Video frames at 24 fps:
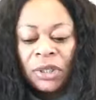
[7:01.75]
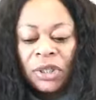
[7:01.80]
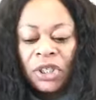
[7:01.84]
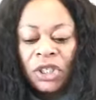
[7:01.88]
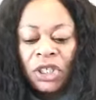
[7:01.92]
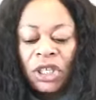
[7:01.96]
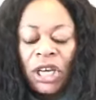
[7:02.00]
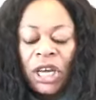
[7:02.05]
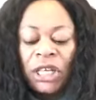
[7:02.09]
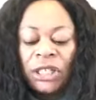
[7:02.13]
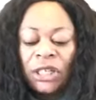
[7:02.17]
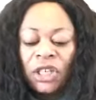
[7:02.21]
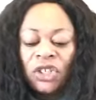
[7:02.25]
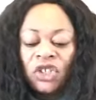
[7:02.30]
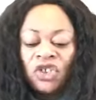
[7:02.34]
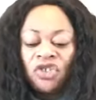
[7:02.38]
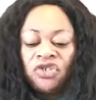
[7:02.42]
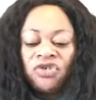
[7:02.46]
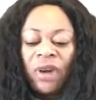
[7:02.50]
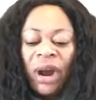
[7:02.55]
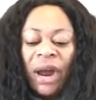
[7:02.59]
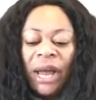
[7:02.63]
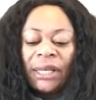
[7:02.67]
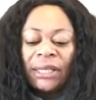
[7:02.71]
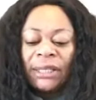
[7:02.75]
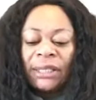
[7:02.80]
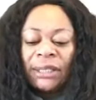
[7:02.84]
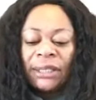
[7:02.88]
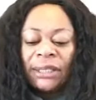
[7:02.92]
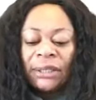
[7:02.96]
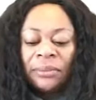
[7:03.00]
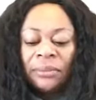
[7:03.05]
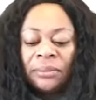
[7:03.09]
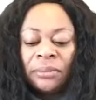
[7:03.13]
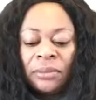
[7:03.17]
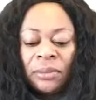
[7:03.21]
Jesus
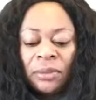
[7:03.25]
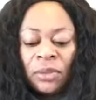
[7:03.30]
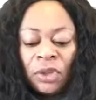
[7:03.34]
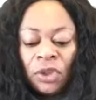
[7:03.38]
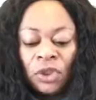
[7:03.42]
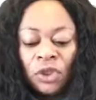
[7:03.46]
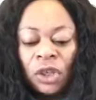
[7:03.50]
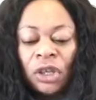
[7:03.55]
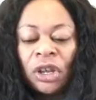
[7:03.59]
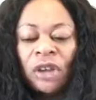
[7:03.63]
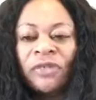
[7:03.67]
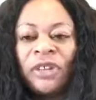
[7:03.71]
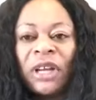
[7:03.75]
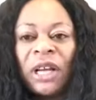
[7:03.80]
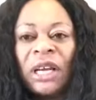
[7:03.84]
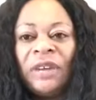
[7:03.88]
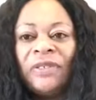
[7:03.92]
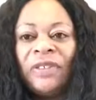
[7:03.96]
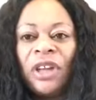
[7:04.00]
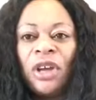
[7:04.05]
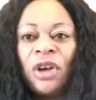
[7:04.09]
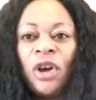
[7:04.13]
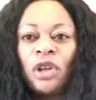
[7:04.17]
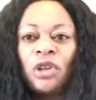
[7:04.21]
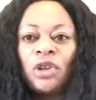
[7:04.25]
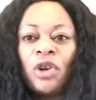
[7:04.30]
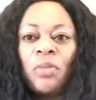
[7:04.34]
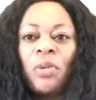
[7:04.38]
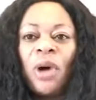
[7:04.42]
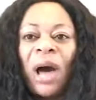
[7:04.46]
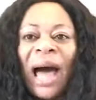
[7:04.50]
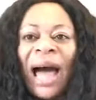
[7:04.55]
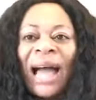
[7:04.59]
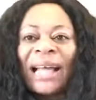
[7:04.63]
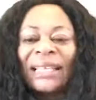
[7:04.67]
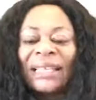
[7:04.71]
Christ. Son of the living God.
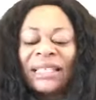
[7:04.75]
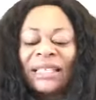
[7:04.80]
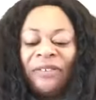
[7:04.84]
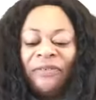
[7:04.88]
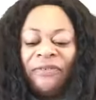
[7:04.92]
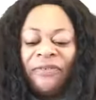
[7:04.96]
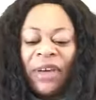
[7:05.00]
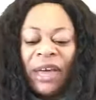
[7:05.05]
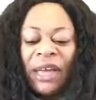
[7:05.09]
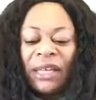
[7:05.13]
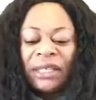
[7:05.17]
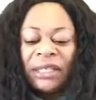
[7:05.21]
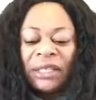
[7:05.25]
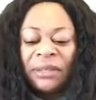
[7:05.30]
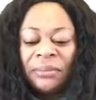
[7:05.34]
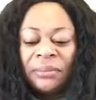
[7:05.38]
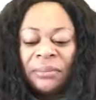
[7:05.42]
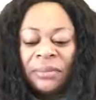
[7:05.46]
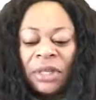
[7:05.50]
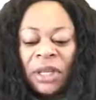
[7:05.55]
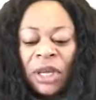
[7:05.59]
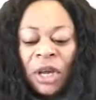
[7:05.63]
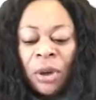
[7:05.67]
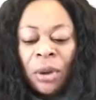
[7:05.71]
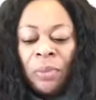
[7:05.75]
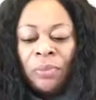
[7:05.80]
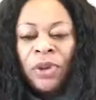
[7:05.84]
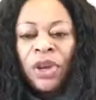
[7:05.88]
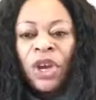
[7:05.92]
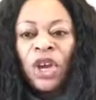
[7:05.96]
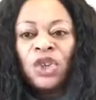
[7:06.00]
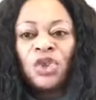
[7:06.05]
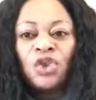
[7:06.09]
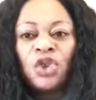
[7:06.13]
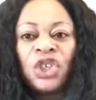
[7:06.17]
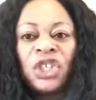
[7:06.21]
Come on. Activate.
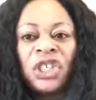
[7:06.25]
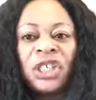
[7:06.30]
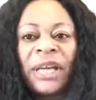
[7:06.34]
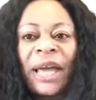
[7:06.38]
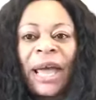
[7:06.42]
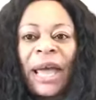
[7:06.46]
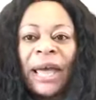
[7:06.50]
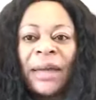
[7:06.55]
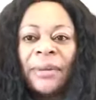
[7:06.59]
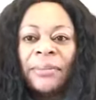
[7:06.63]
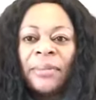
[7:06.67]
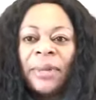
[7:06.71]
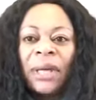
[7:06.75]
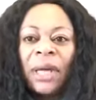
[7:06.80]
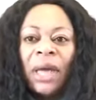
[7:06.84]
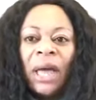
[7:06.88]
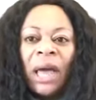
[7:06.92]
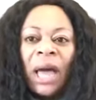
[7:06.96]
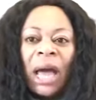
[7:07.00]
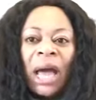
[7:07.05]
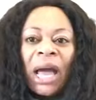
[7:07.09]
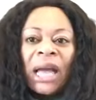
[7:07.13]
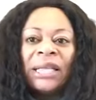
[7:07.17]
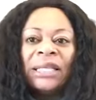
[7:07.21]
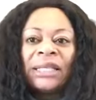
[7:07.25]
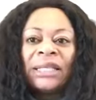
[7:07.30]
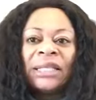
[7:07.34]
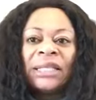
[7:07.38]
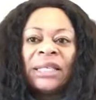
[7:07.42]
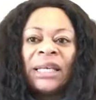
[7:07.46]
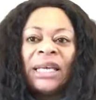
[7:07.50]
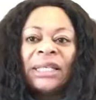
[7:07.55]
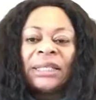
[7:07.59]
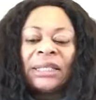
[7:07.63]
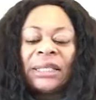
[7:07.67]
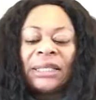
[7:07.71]
Begin to share. I
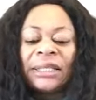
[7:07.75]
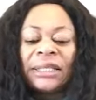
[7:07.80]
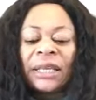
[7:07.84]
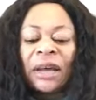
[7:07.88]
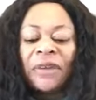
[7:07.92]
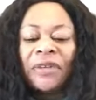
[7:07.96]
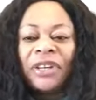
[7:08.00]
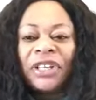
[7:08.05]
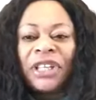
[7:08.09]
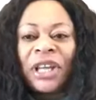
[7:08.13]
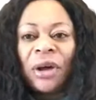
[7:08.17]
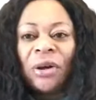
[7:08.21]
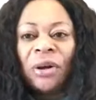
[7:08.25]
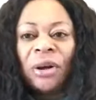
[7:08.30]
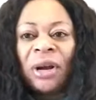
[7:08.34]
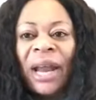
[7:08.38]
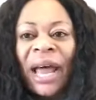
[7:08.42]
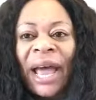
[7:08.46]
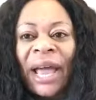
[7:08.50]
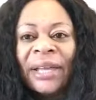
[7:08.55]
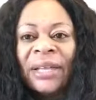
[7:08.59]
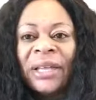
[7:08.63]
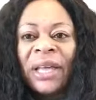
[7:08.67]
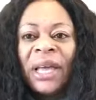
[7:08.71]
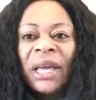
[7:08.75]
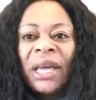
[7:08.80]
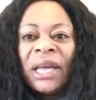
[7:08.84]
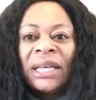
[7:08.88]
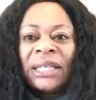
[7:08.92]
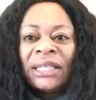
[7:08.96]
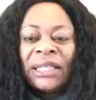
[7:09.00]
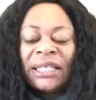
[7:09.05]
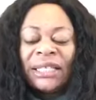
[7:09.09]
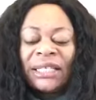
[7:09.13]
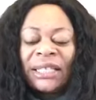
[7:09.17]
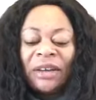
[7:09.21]
see Sister Rita online.
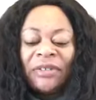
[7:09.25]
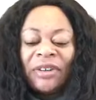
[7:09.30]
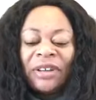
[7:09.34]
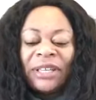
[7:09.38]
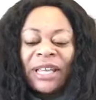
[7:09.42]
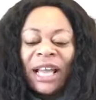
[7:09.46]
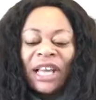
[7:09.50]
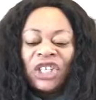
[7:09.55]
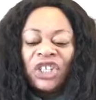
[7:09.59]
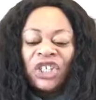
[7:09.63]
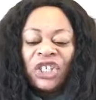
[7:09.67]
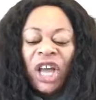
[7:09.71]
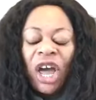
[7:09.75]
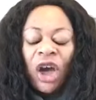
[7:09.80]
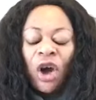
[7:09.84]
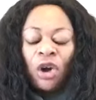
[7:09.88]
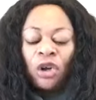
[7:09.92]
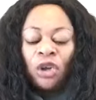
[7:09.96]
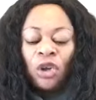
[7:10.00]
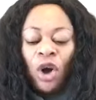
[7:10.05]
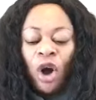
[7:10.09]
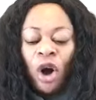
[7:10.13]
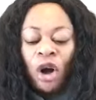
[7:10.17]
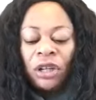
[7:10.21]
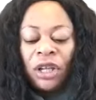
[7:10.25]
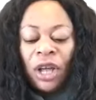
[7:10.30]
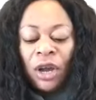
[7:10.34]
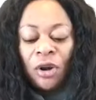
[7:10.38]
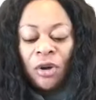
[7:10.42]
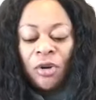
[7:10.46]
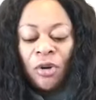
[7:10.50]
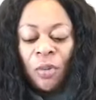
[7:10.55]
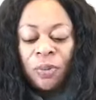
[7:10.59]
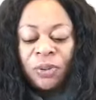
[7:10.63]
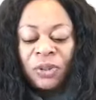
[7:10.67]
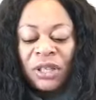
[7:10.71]
Sister Rita, share on all the
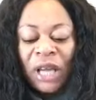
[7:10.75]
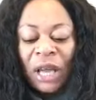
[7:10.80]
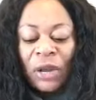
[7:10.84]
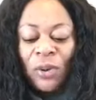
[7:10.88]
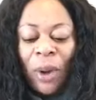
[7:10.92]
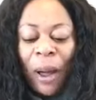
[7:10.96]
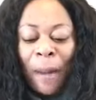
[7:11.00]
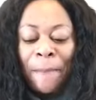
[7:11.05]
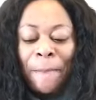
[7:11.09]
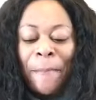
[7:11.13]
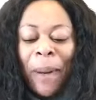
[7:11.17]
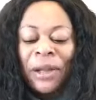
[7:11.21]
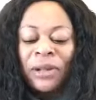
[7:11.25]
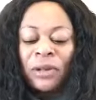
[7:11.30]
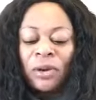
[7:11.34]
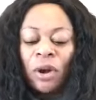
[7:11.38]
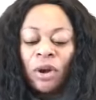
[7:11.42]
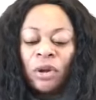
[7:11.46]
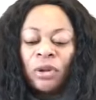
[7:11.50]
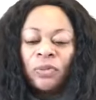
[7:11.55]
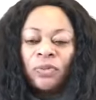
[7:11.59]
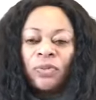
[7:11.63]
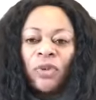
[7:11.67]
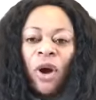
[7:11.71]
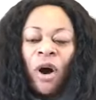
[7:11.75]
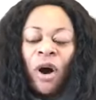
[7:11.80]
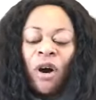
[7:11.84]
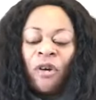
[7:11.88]
groups that you are part of.